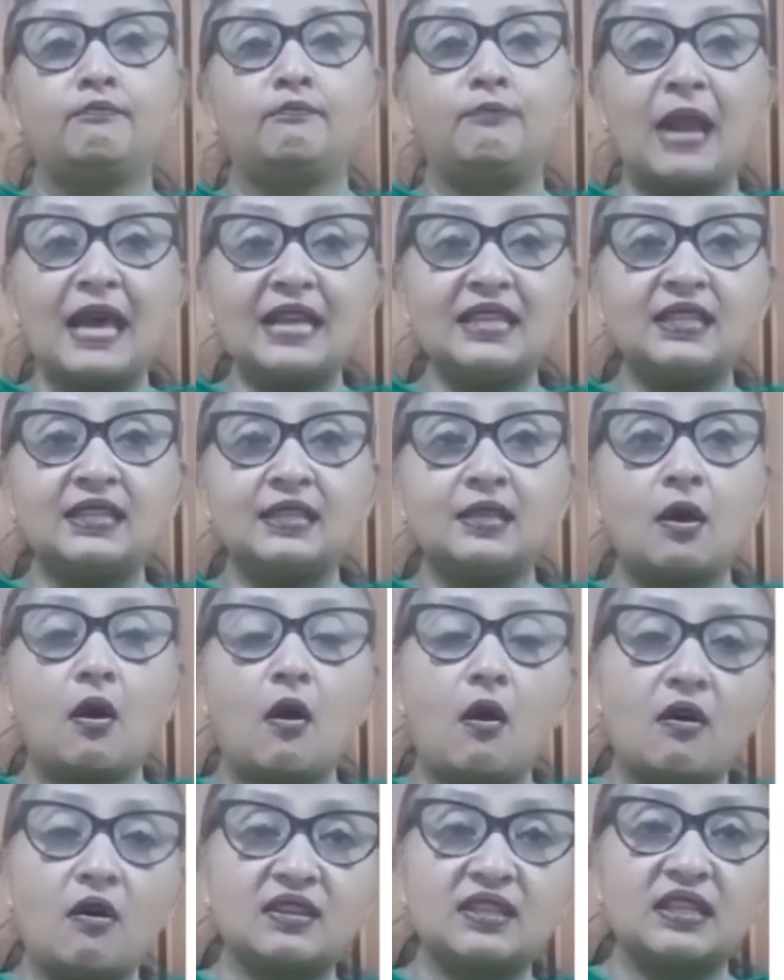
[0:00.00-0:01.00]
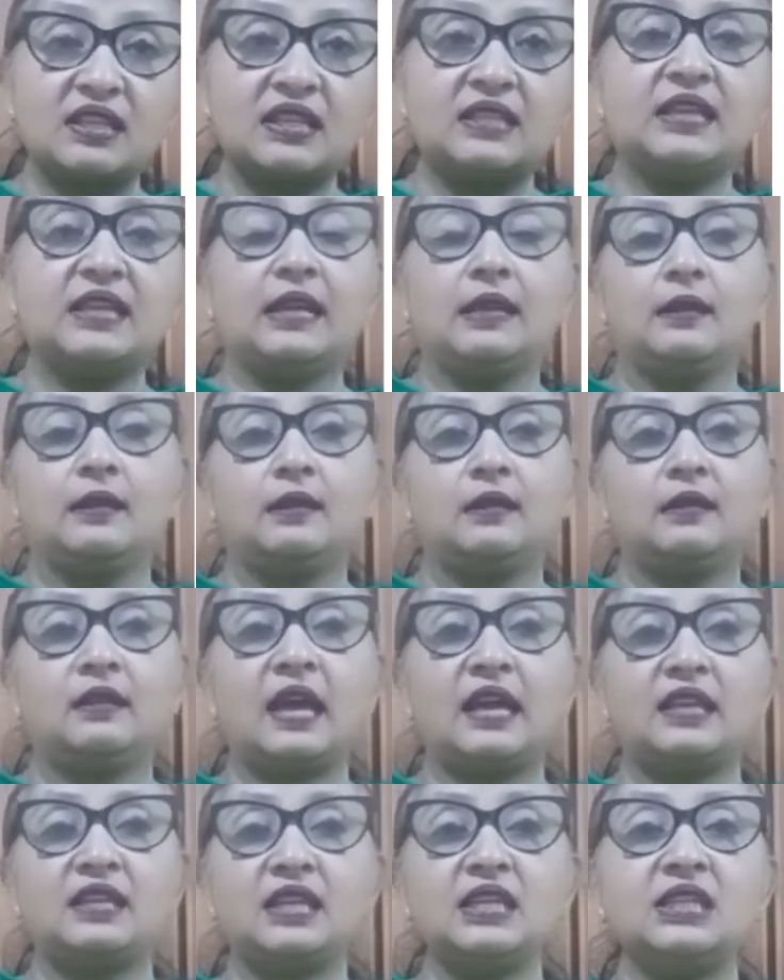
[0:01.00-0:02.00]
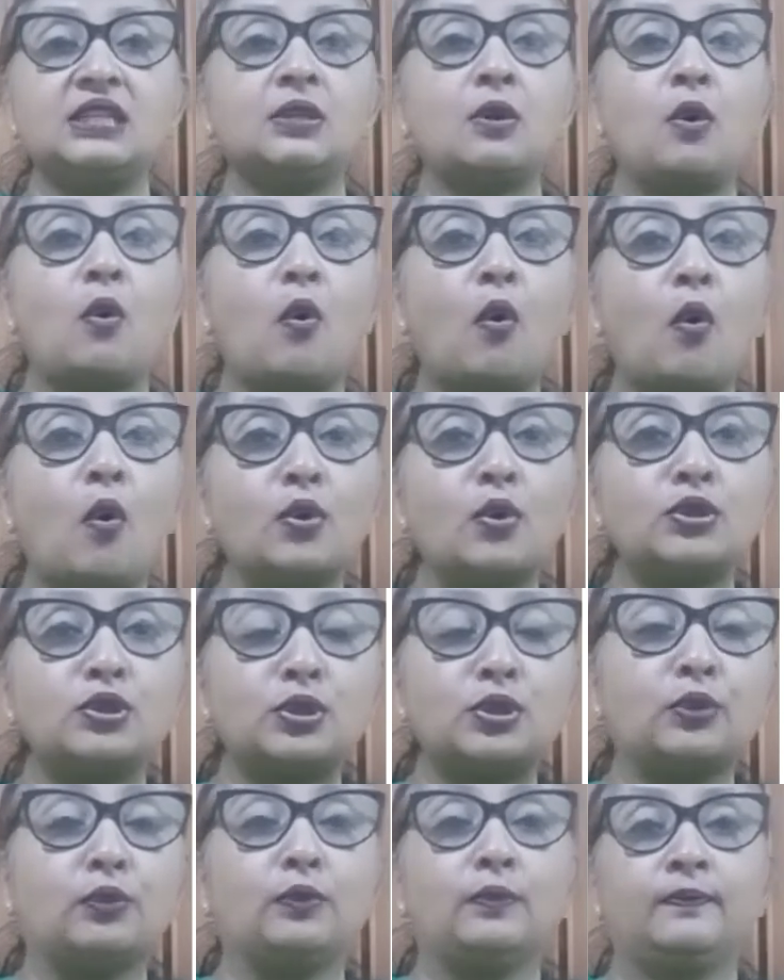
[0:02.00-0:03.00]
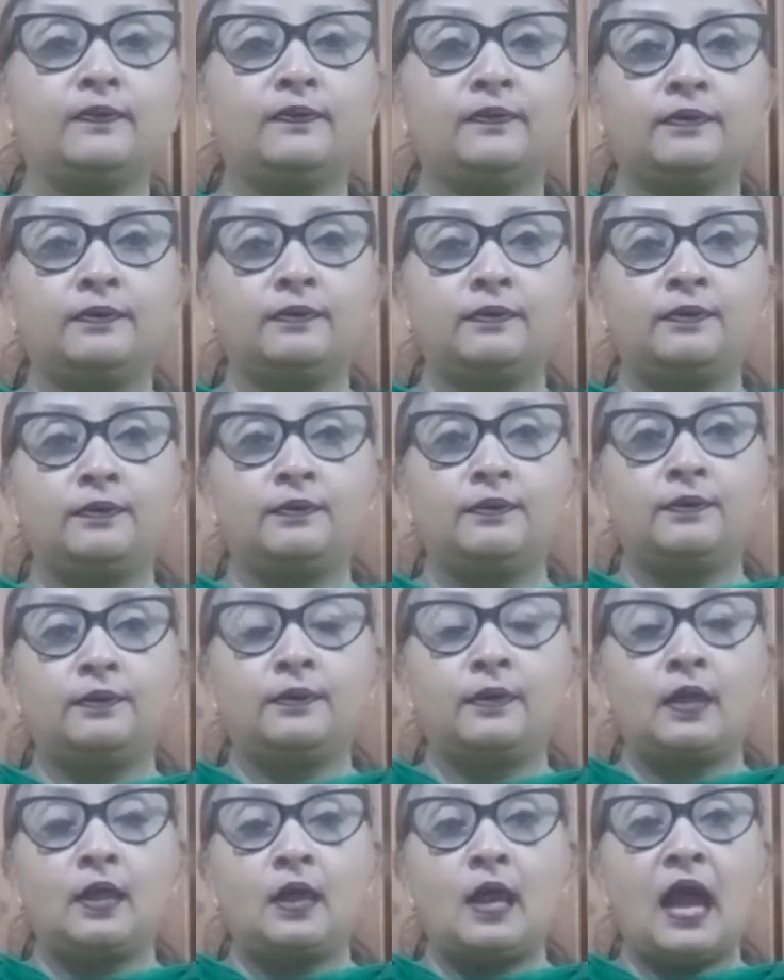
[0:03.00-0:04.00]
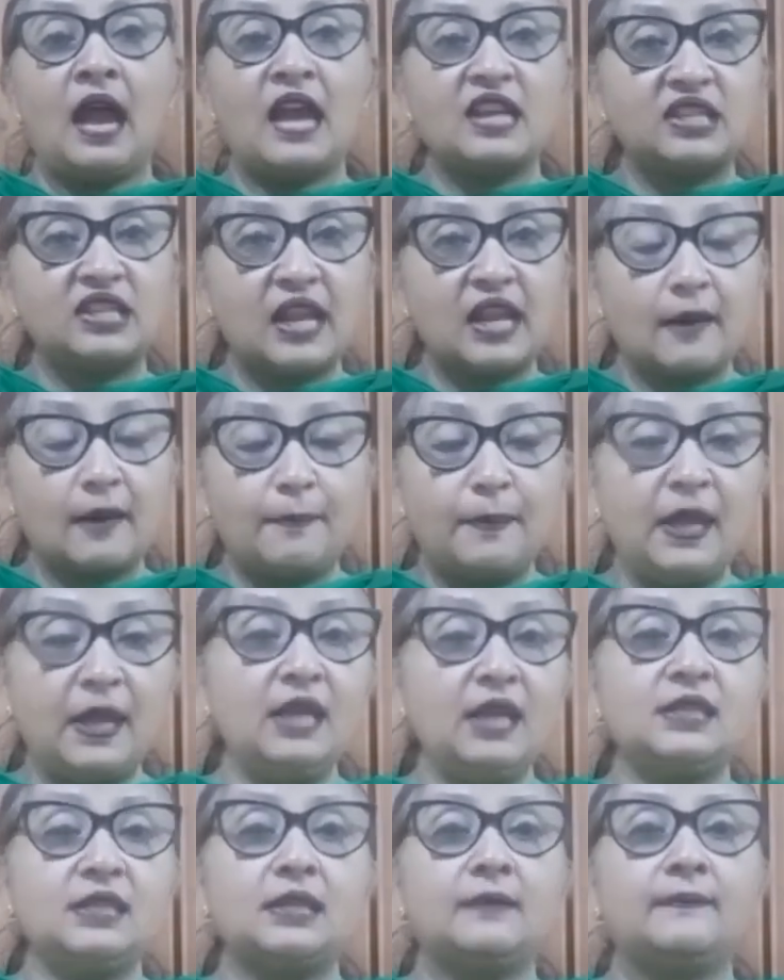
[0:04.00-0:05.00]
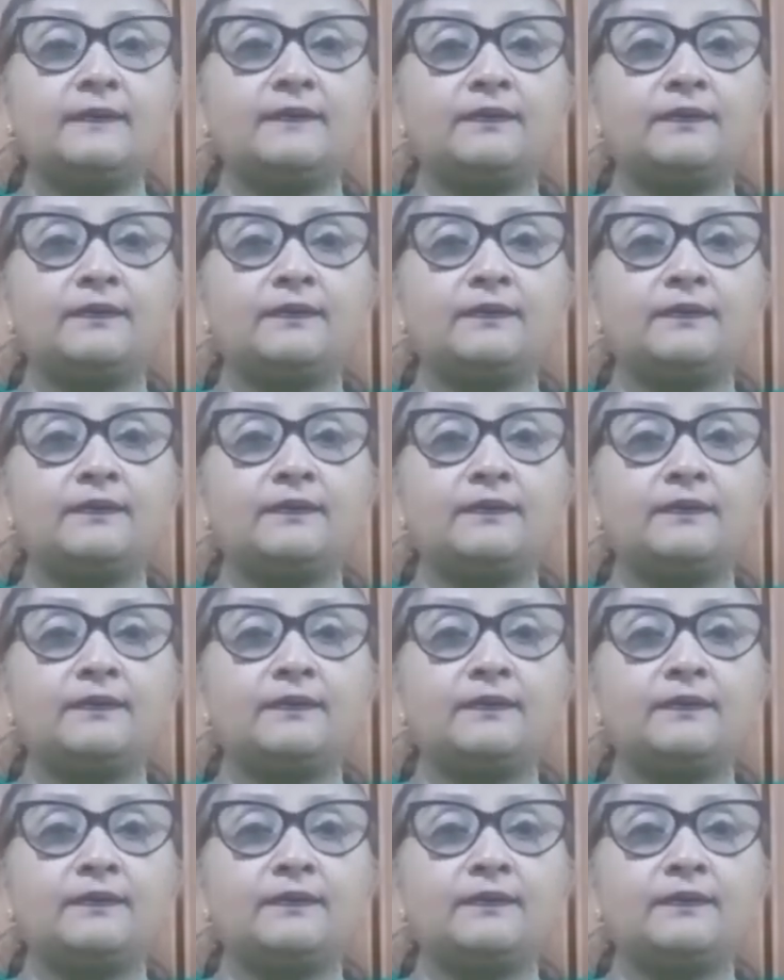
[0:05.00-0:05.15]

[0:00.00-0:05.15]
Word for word: plus oxygen that is O2. I shall repeat